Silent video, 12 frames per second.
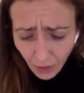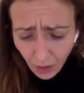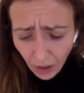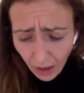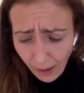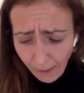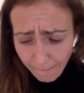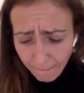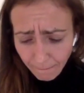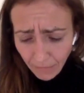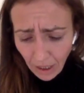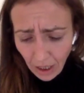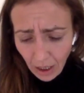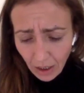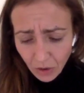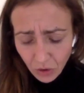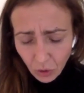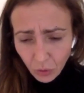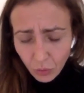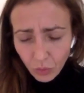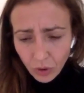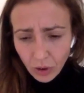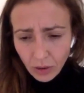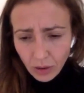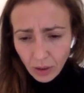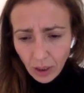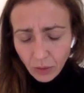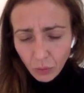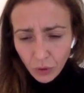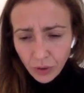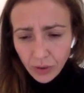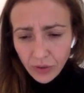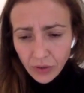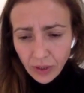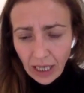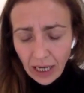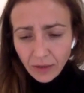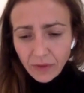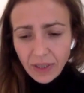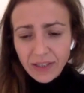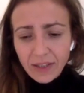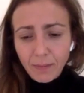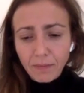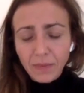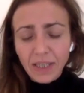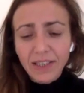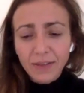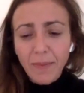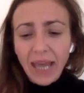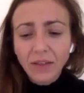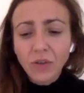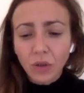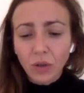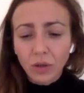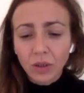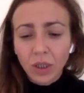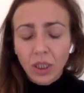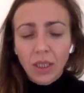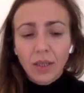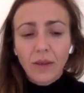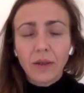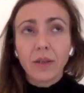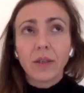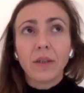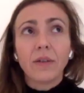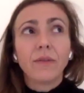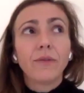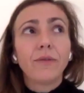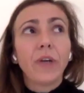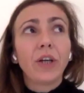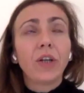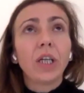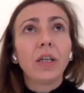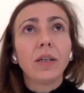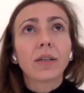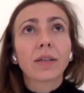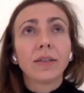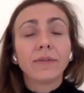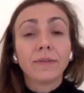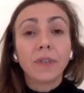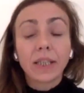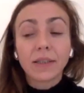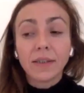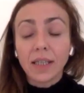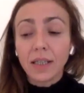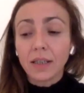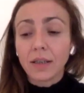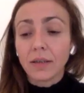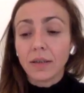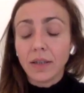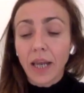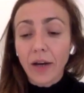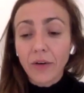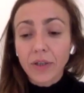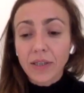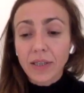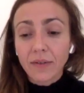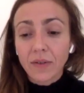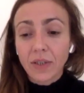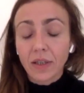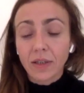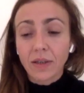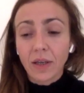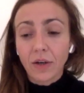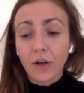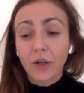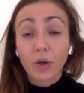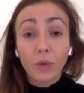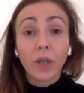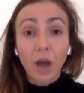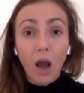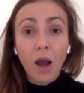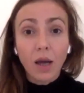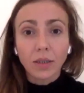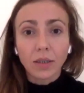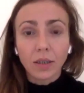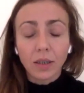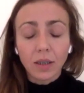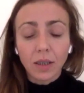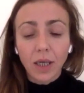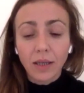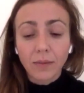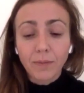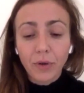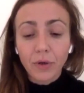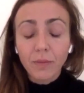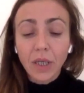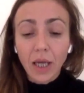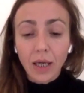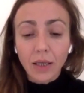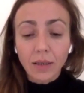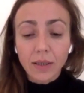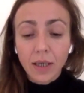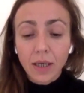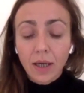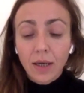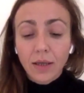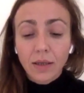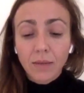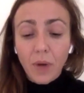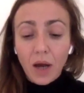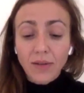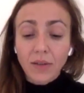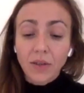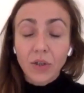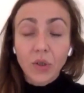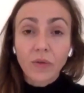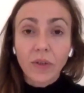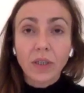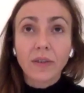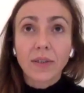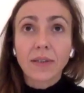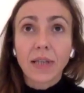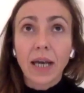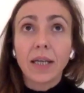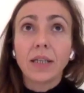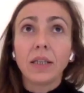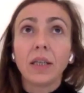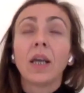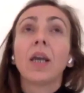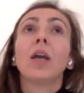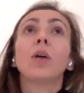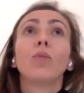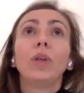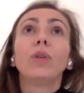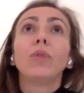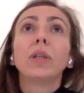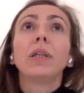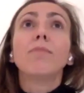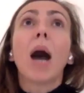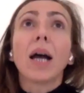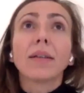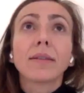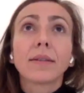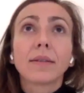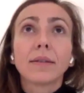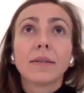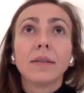So in order to kind of dismantle the very conflicting narratives that are going on and permeate the Bosnian-Herzegovinian society, we really must